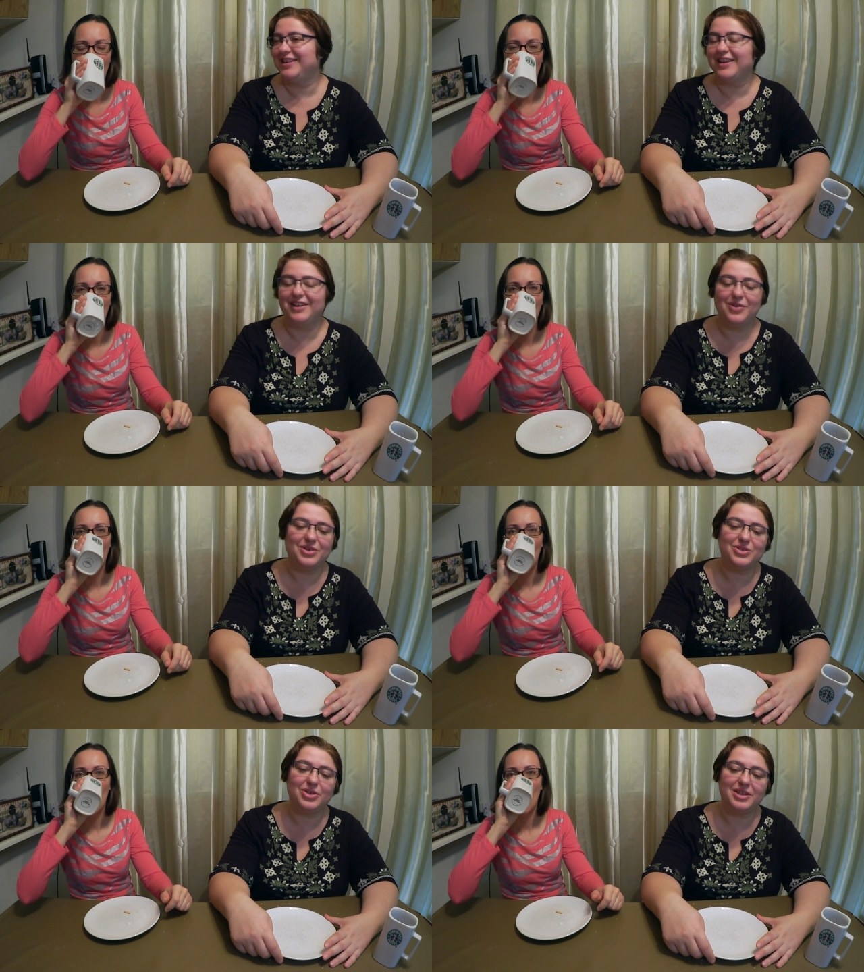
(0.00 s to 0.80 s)
Speaker 1: Yeah, you
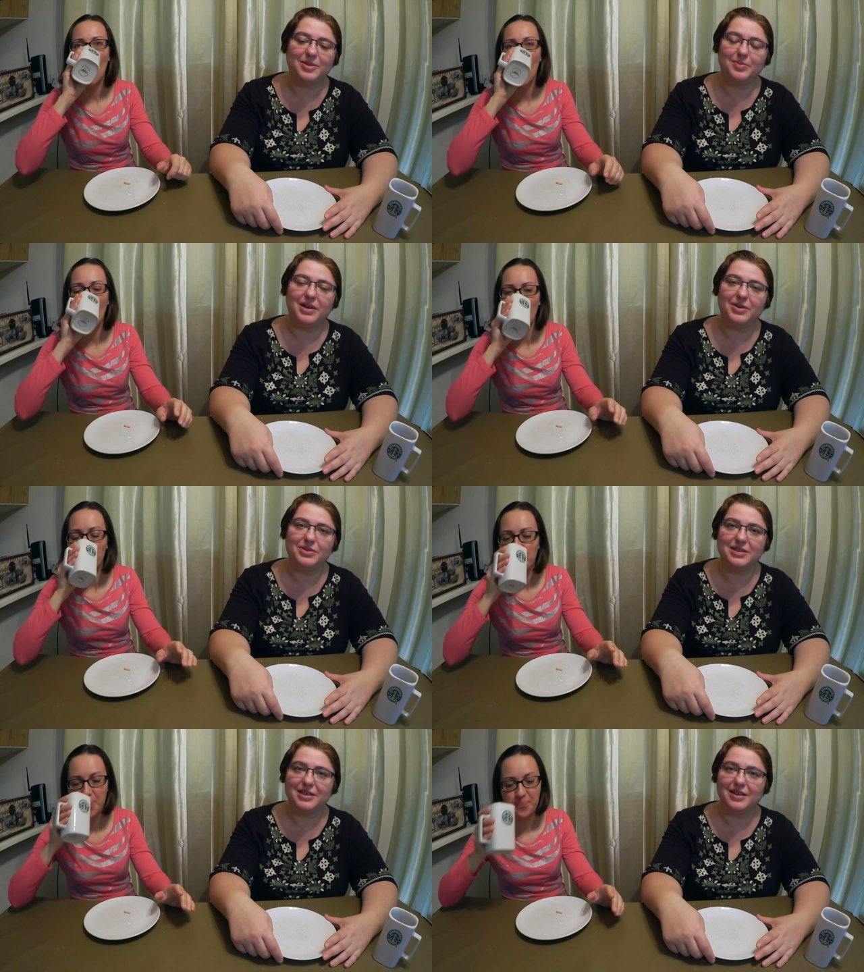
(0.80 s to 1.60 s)
were talking
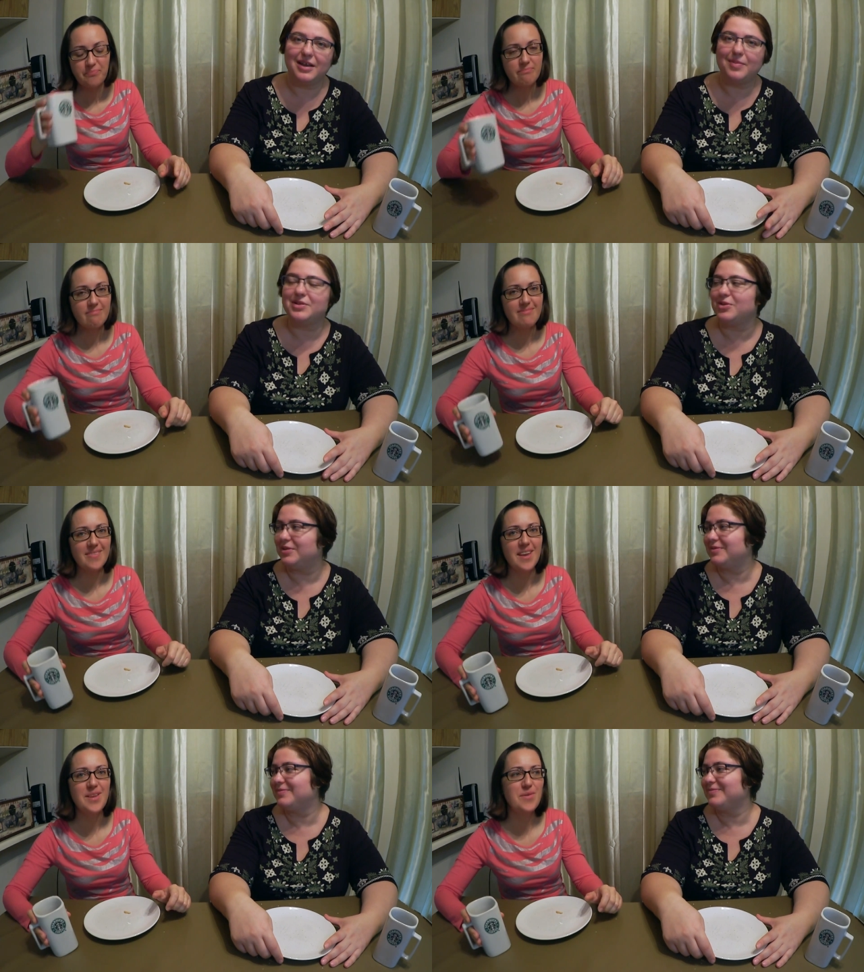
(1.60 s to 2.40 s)
about
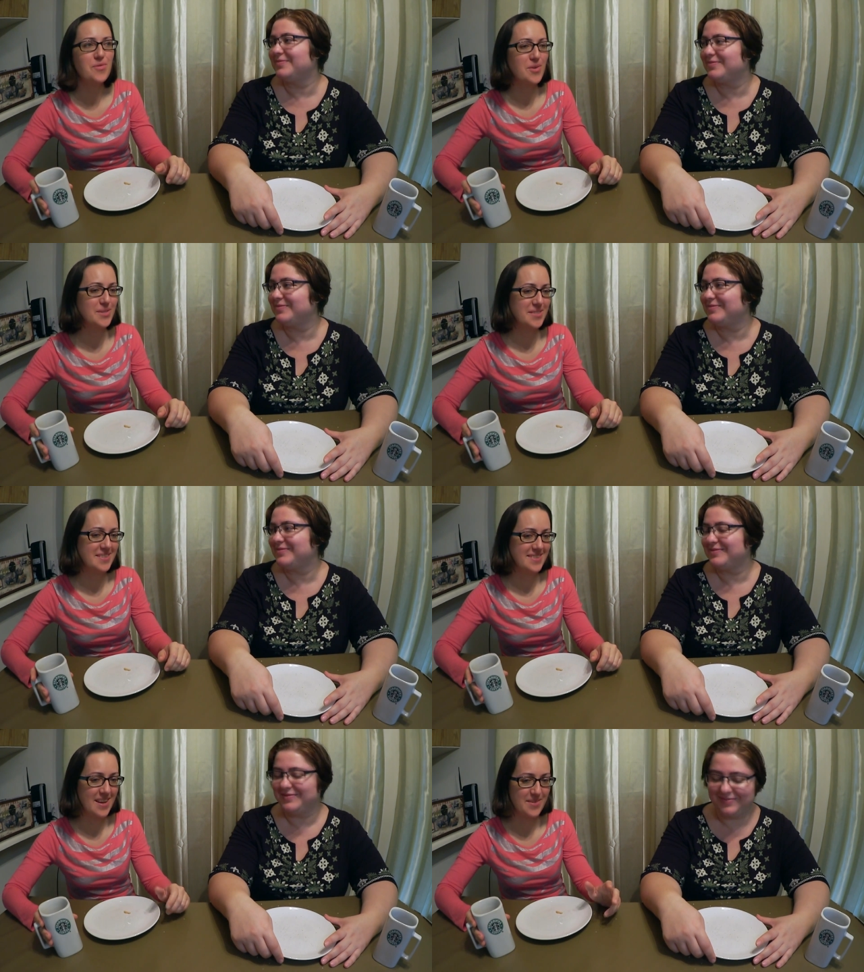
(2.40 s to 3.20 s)
Amazon. Anyway, of course,
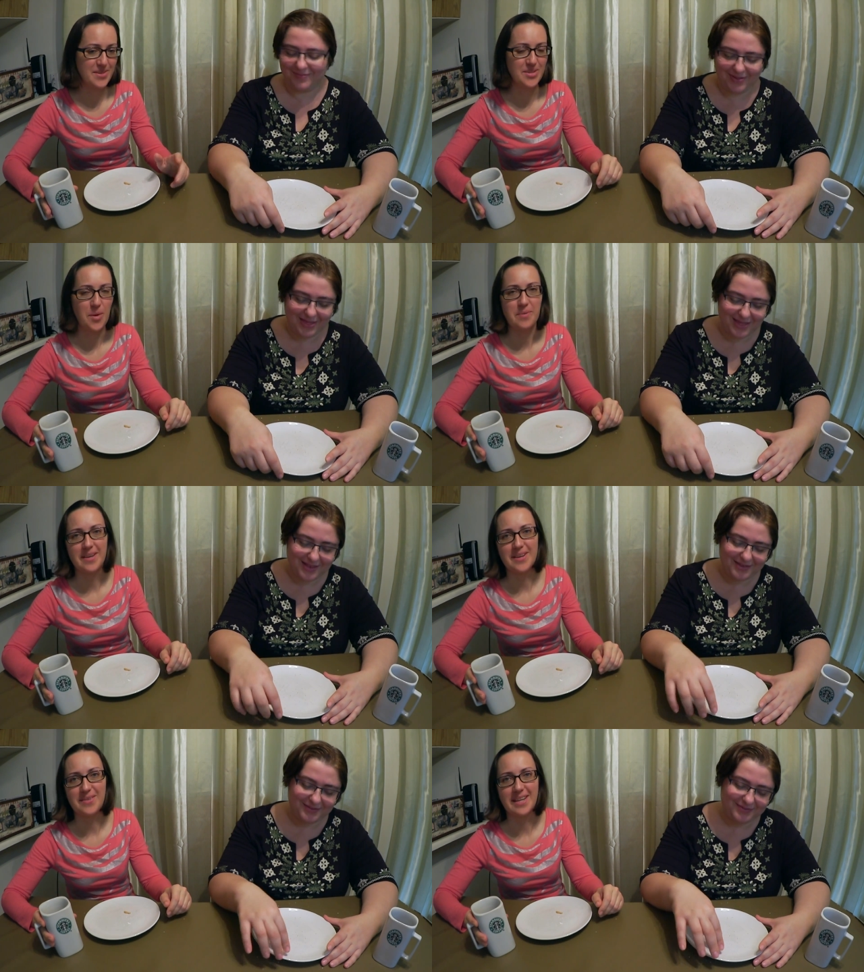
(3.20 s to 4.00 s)
side of the
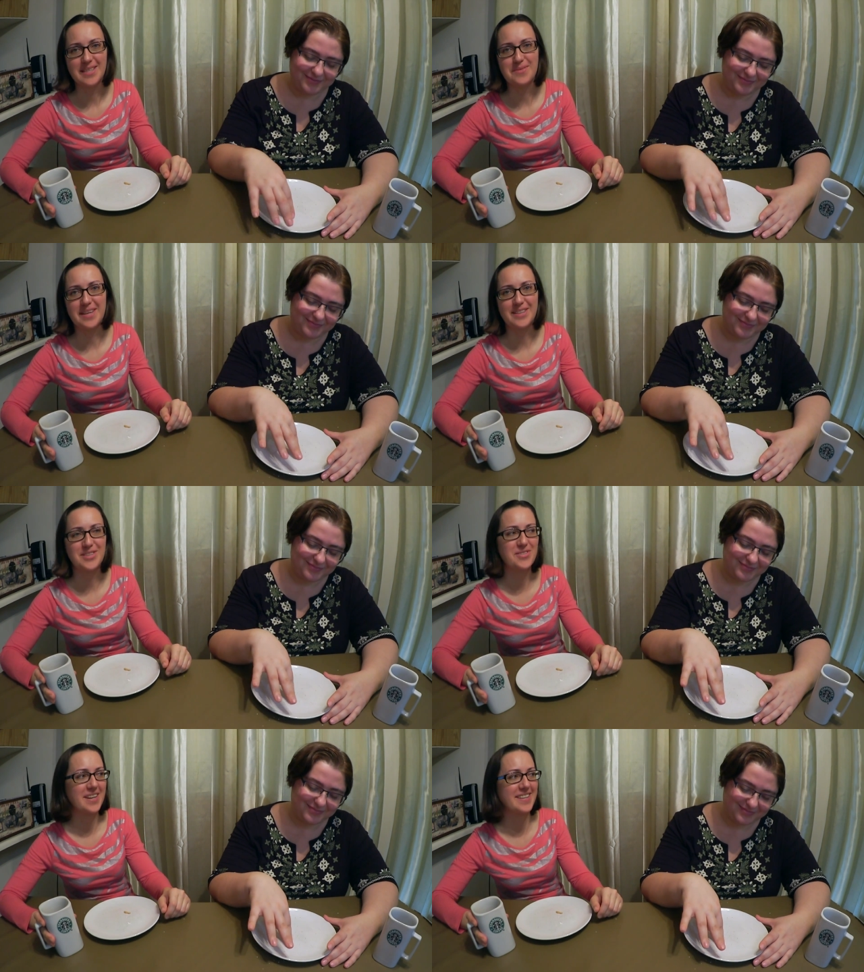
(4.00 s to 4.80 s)
topic, you know, that's how we get
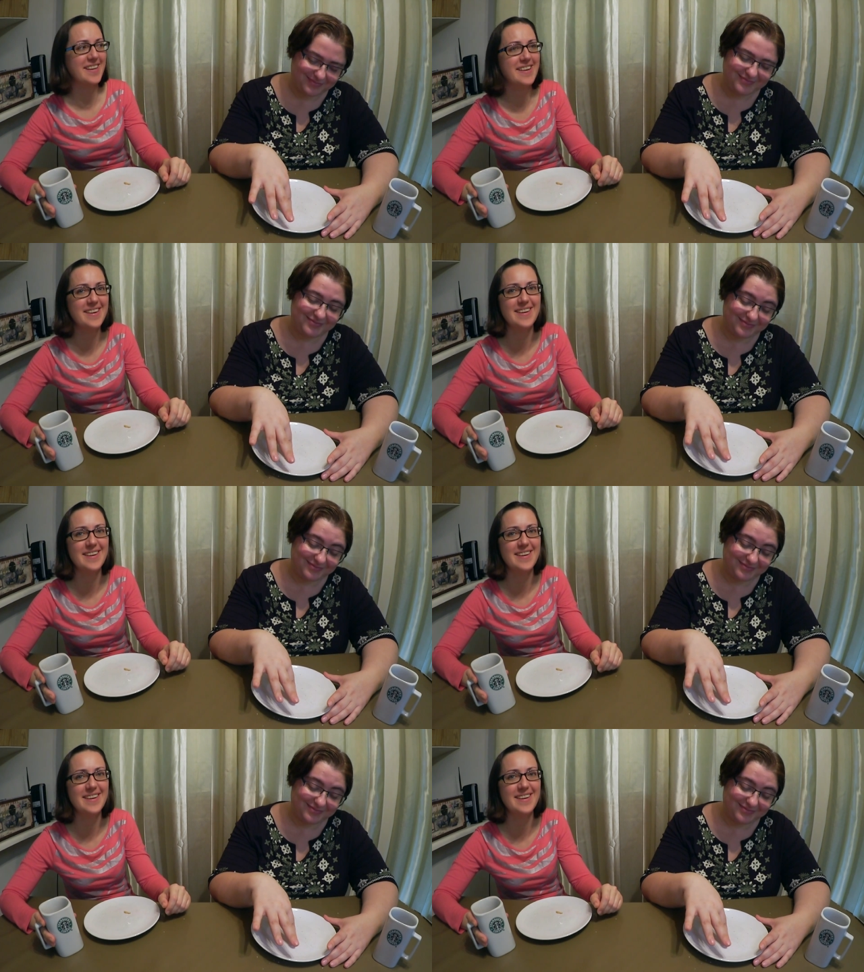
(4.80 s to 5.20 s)
distracted.